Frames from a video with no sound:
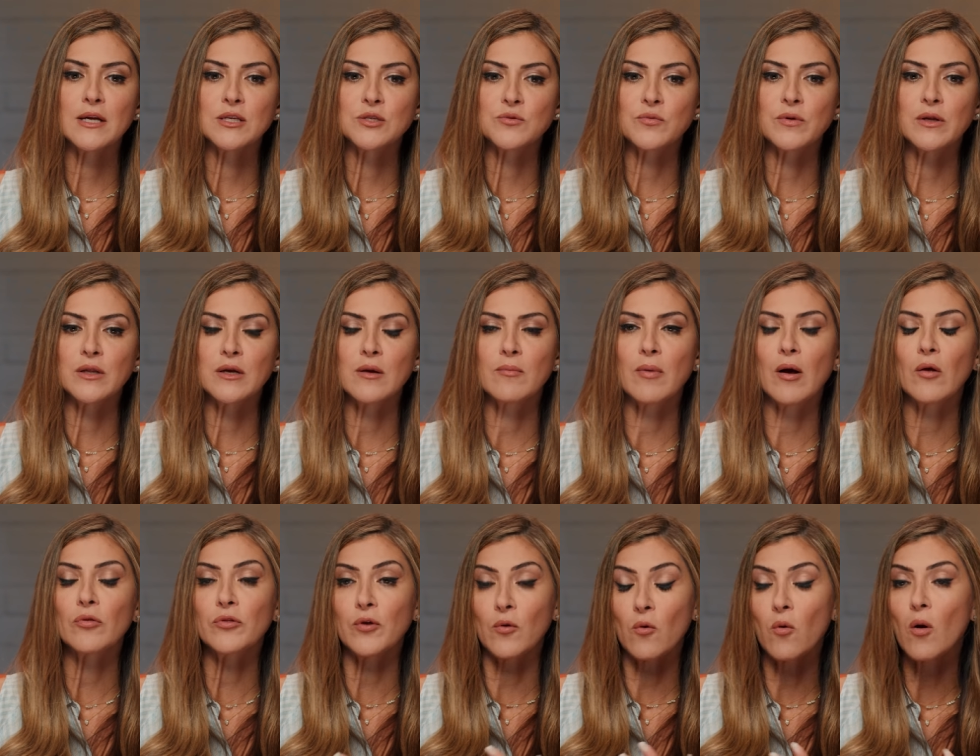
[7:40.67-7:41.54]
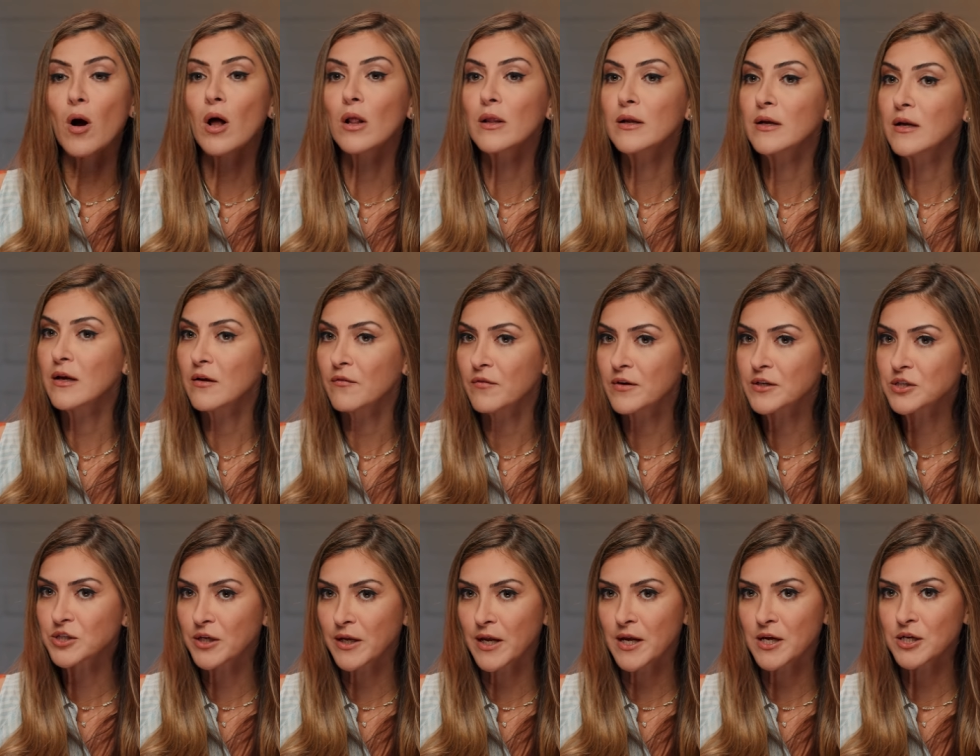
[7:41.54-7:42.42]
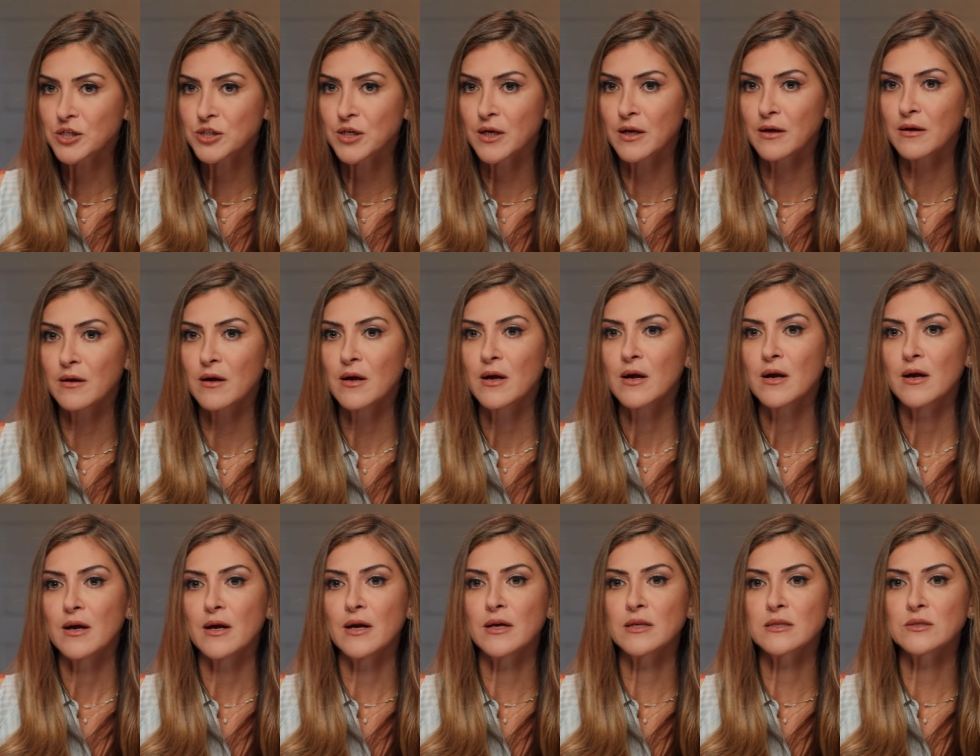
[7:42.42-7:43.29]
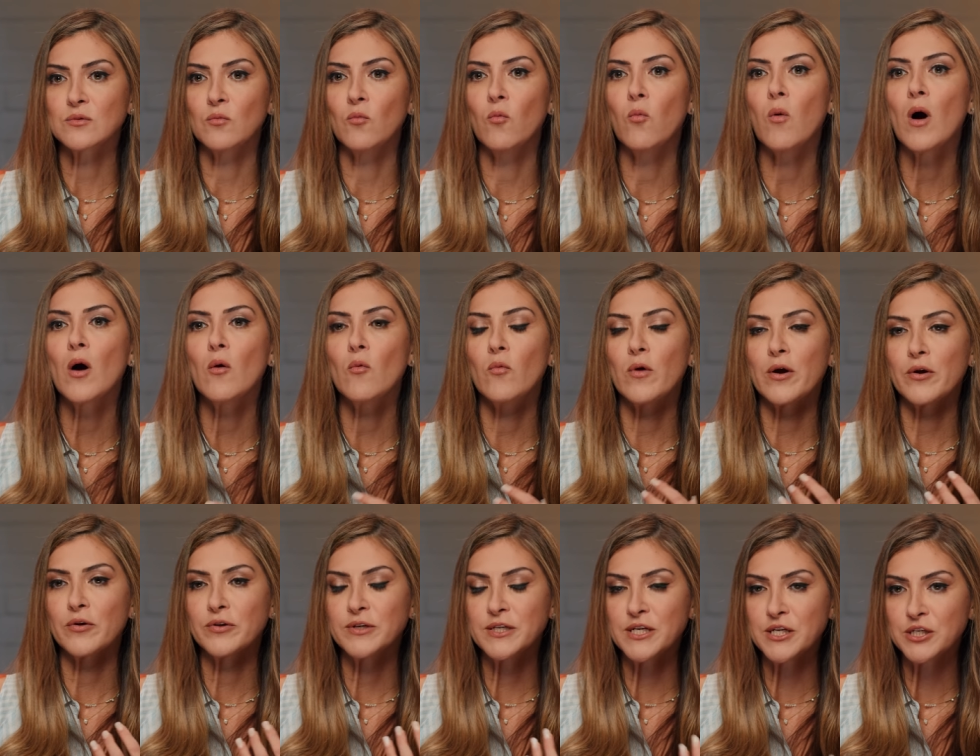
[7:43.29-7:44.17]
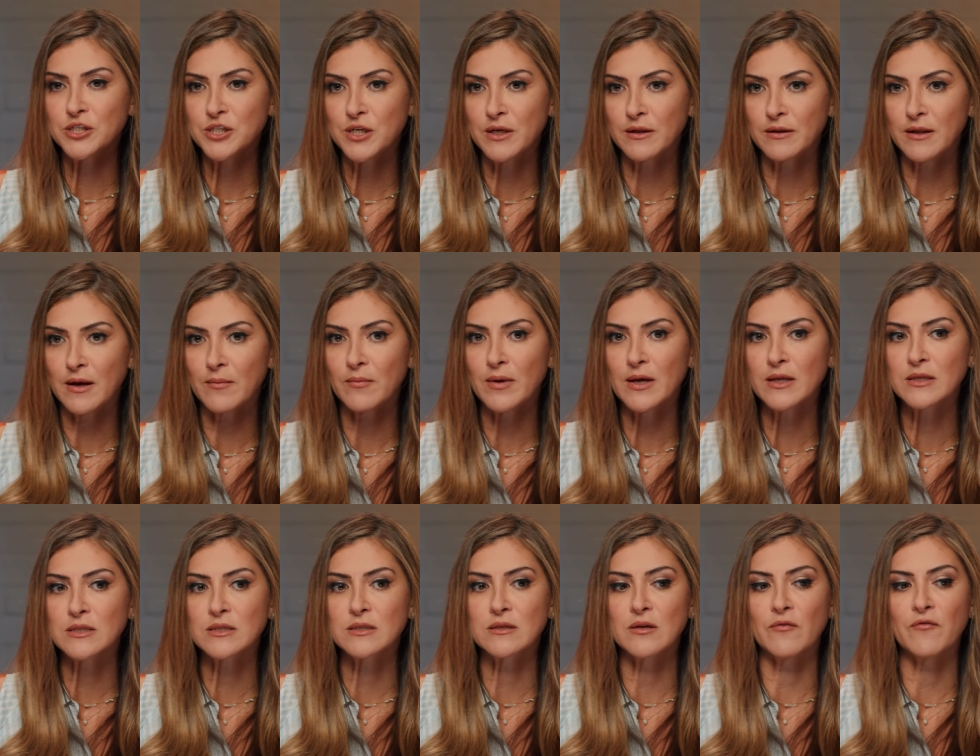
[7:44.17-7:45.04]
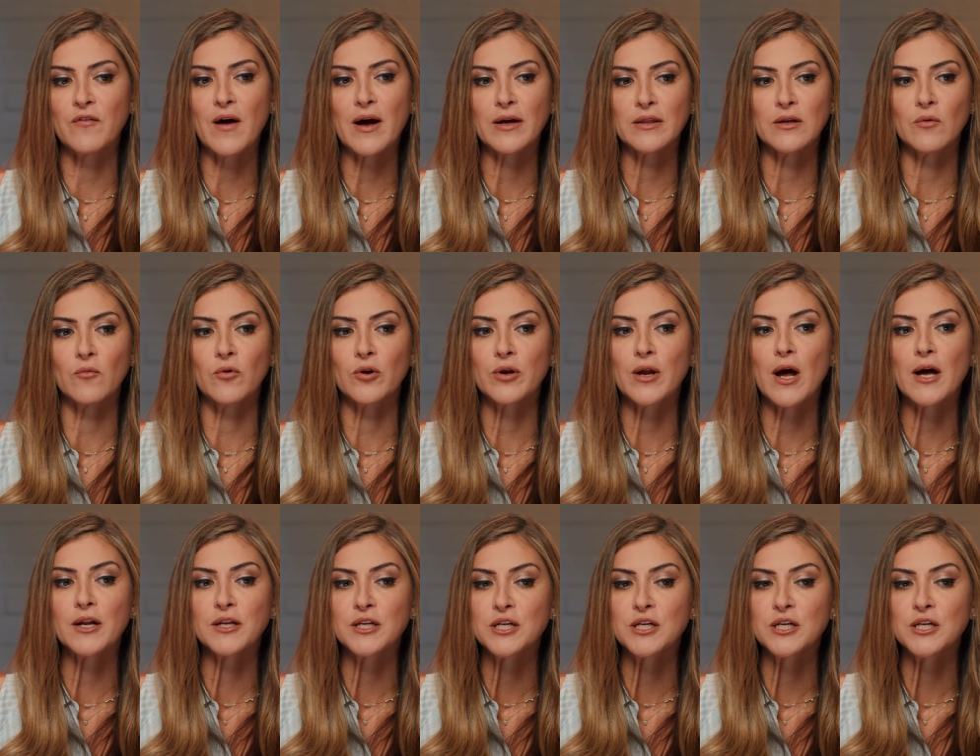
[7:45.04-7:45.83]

It's really about the quality of education. It's what we're teaching them. It's the fact that we're not